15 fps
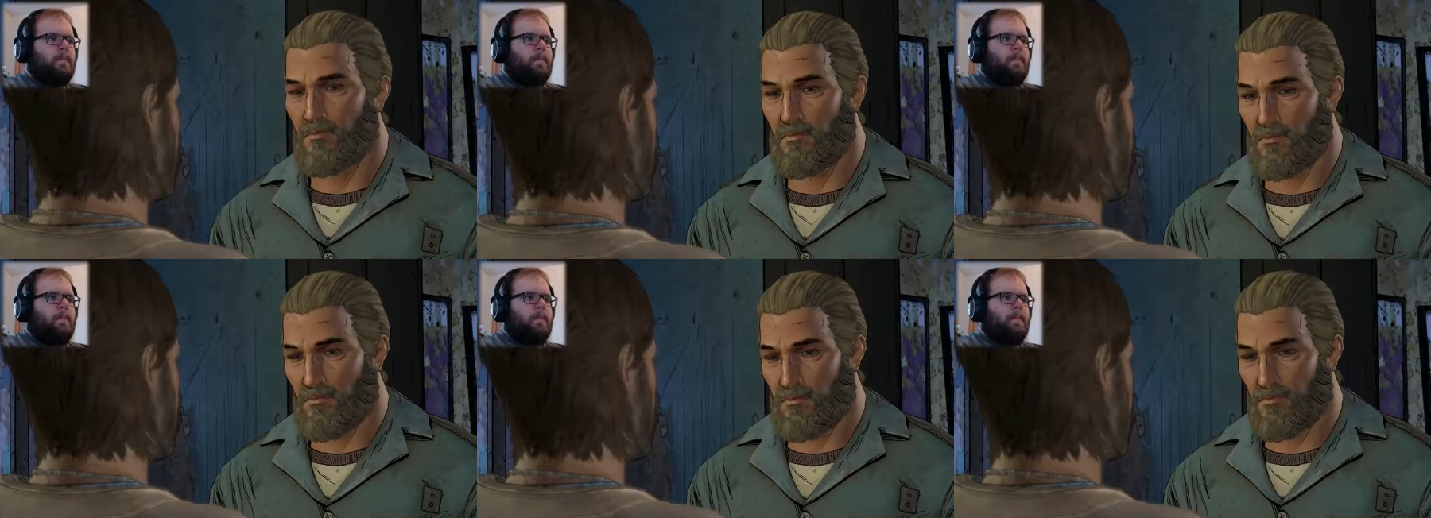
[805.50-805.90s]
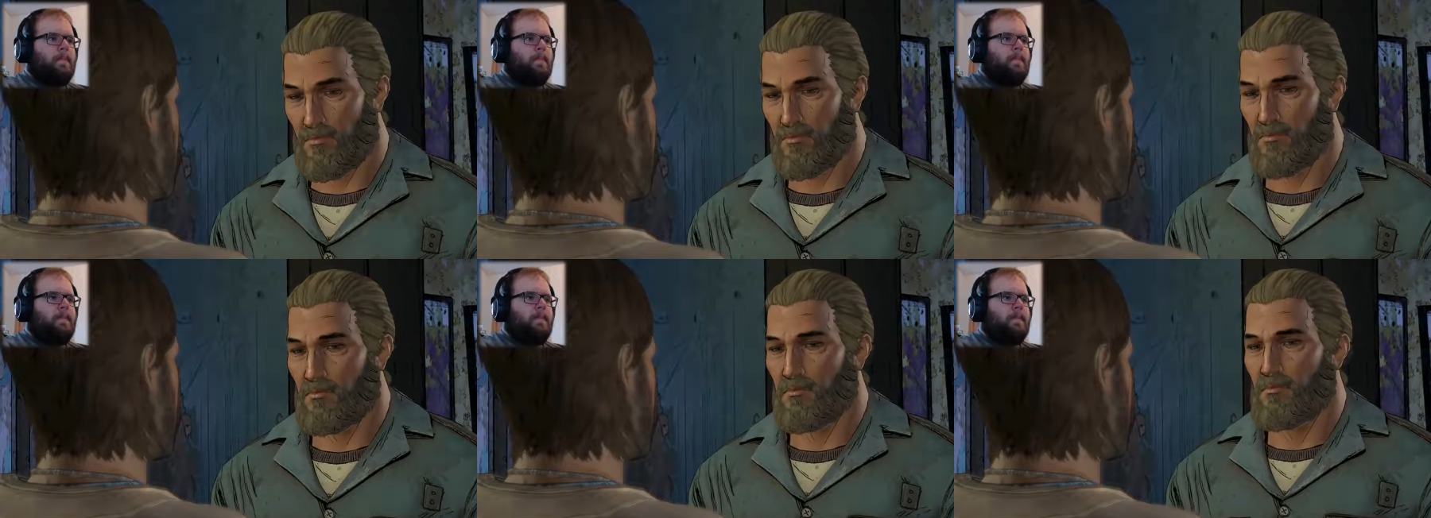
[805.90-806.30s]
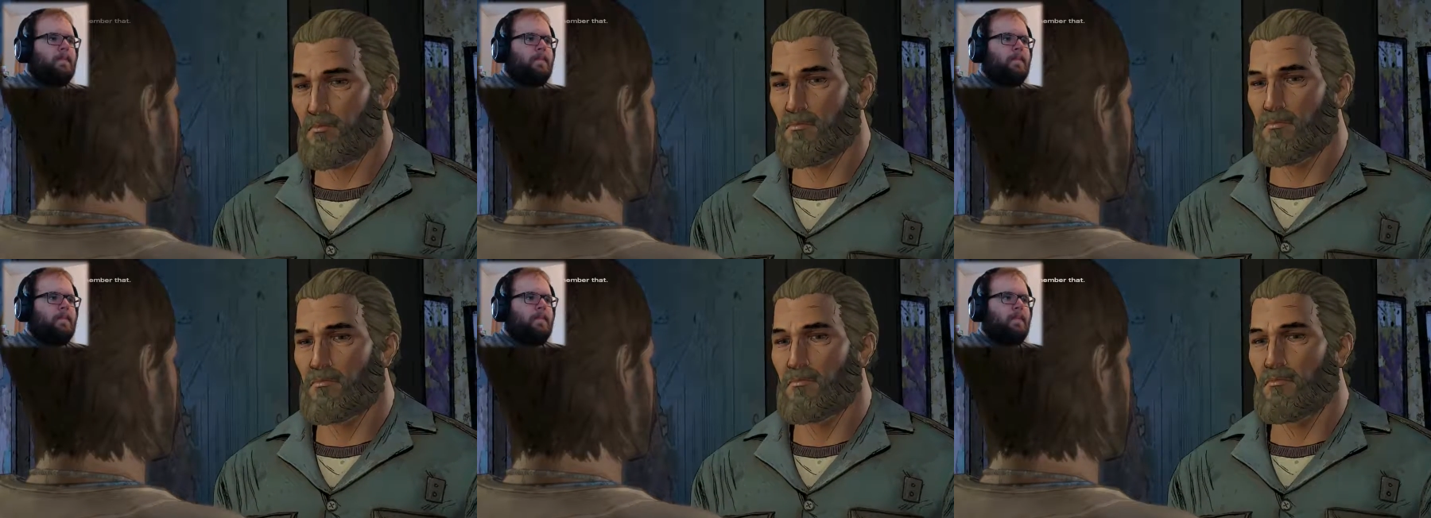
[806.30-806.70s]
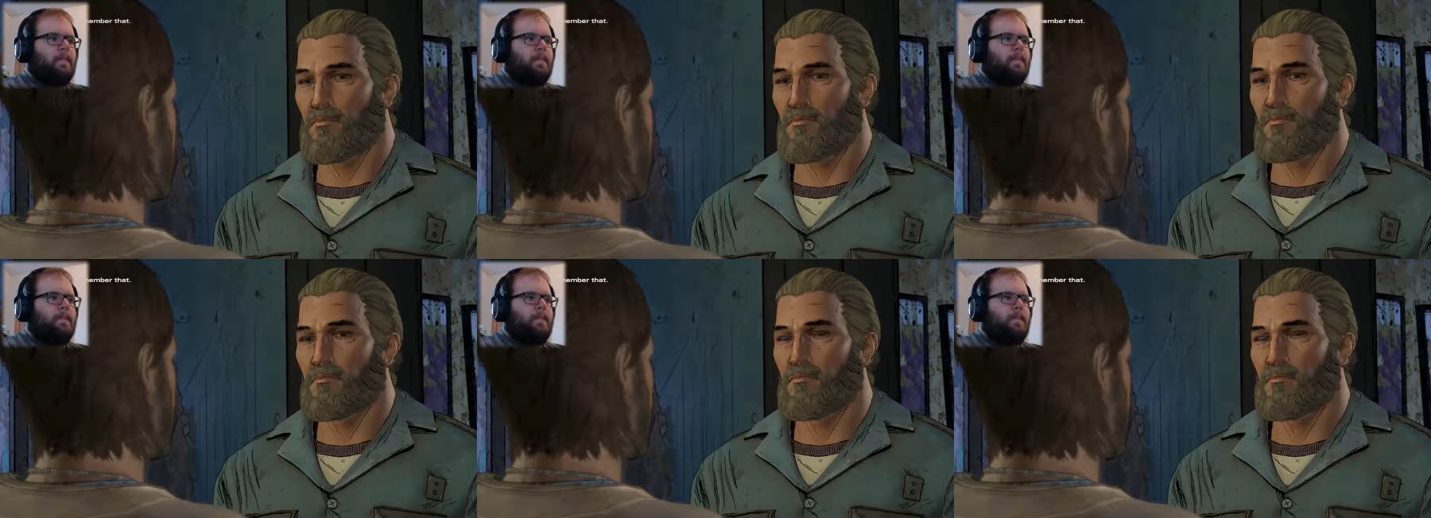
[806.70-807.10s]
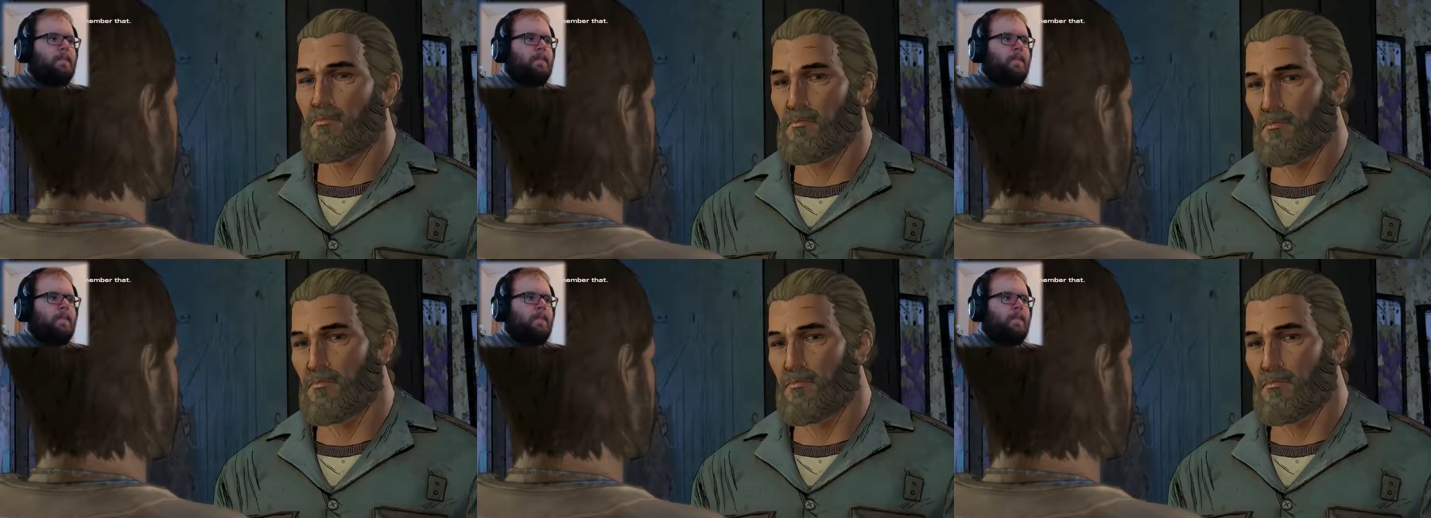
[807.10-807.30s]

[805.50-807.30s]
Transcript: (no one is talking)